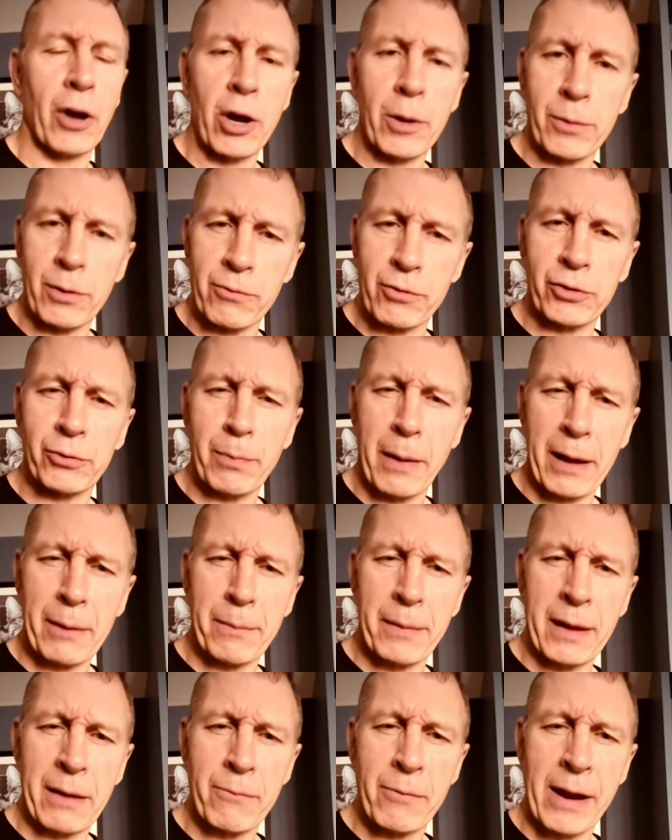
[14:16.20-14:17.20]
I hope you
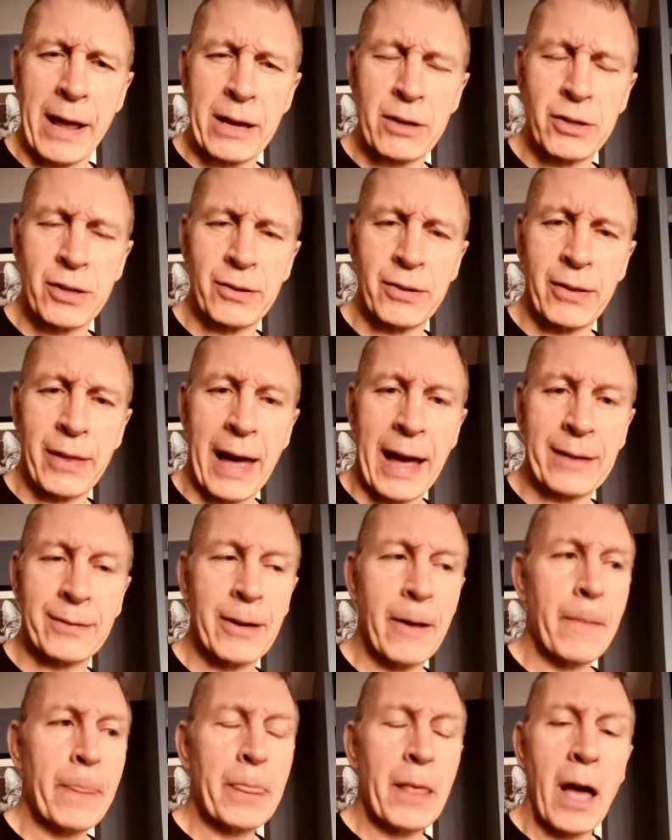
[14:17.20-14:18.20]
respect me in relation to
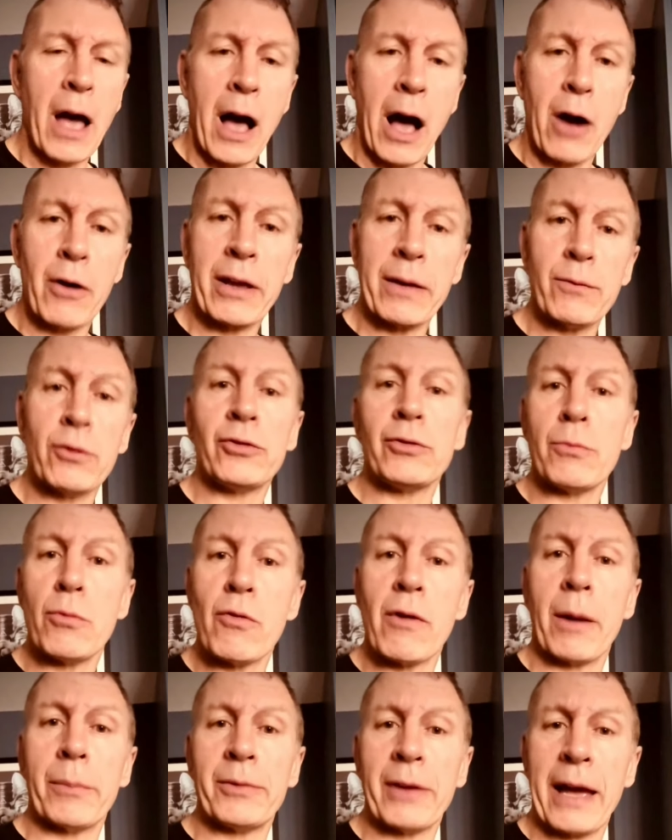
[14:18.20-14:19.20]
that. I'll give you some
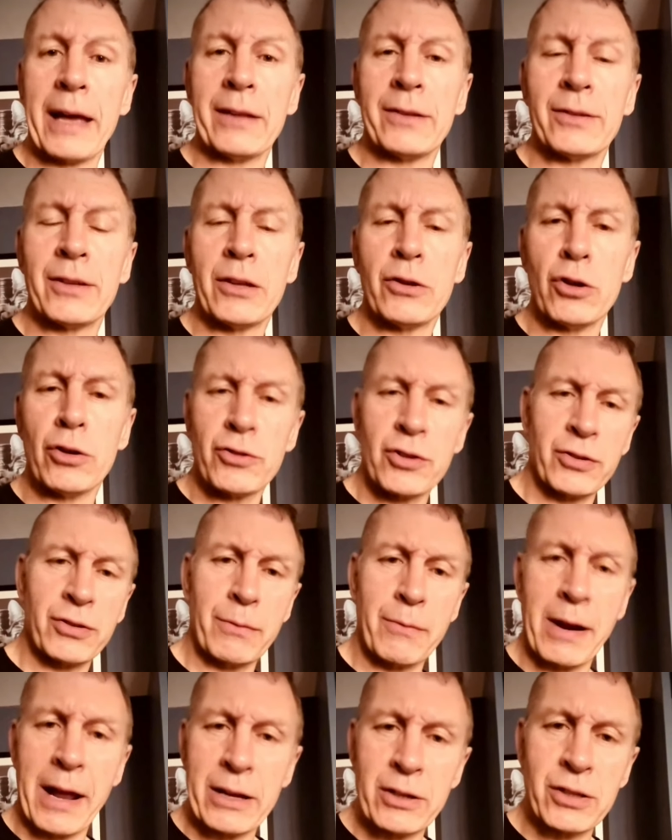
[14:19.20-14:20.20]
more updates, not just
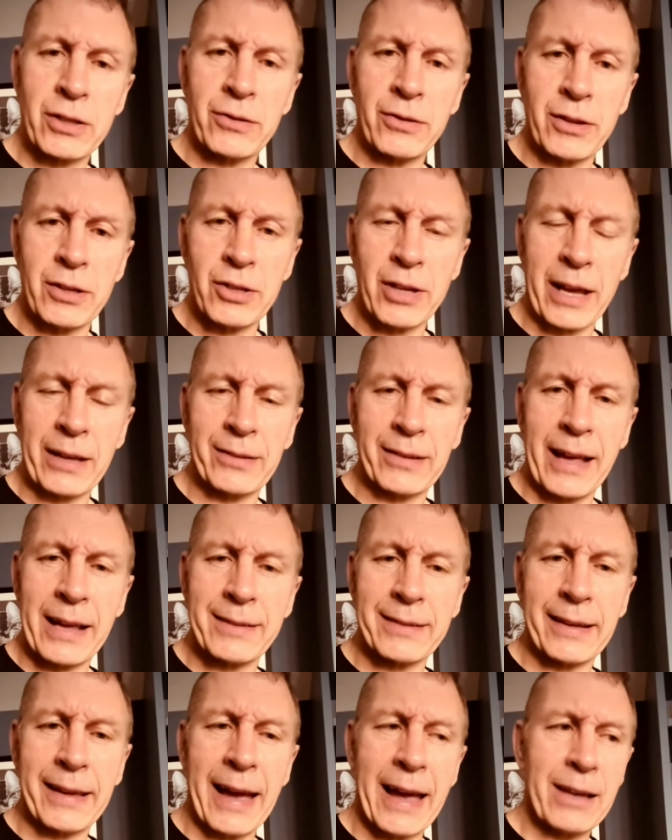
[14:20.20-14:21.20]
in relation to the Jay
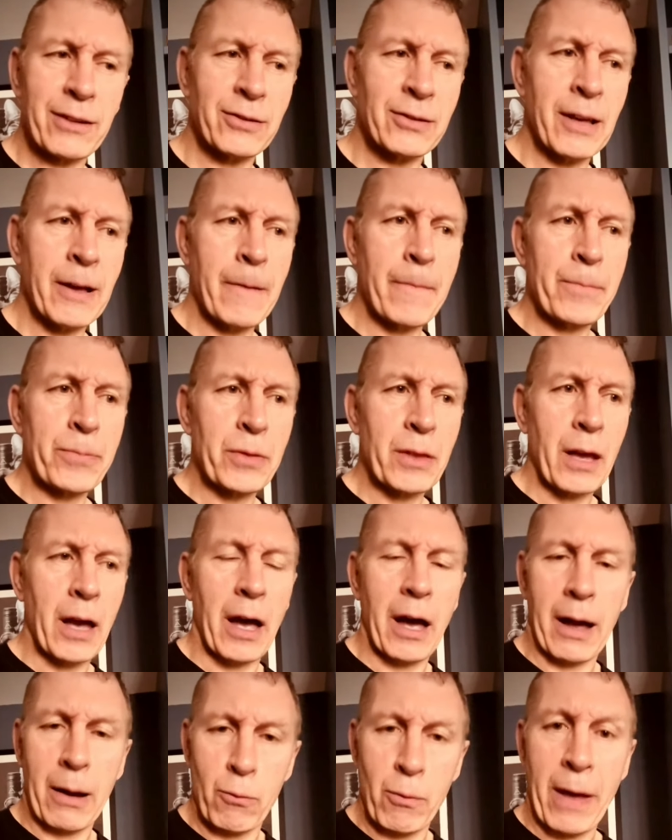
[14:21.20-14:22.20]
Slater case,
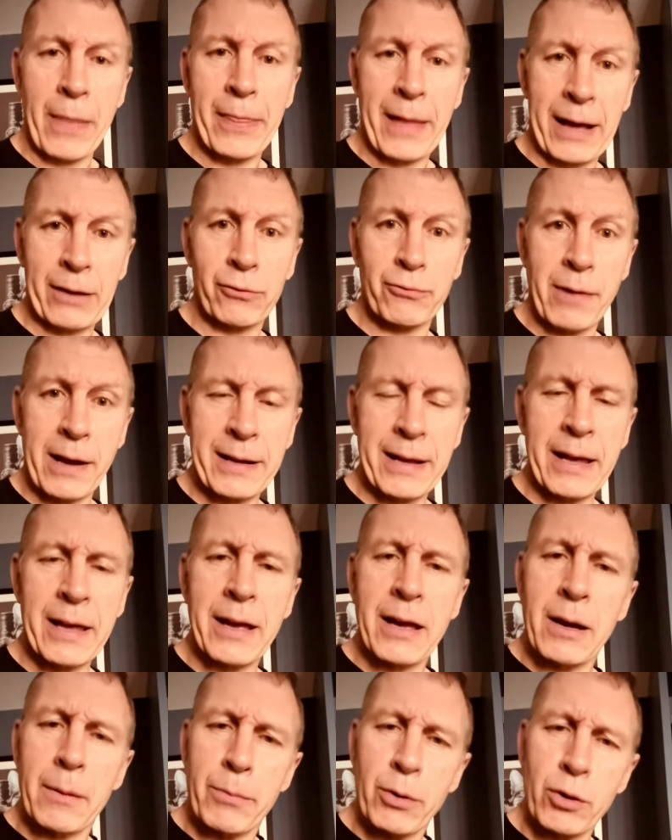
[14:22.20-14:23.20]
when that's ready.